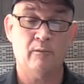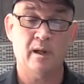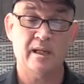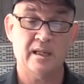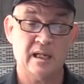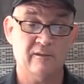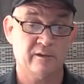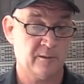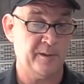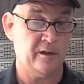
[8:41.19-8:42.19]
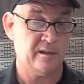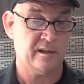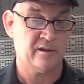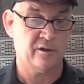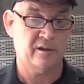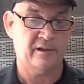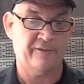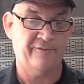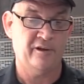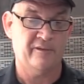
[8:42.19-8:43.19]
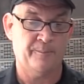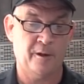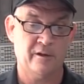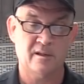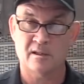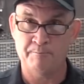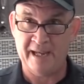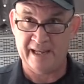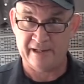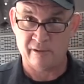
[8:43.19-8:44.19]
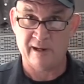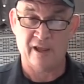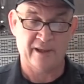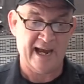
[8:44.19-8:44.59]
away the evil spirits that stood at the foot of a person's bed and around the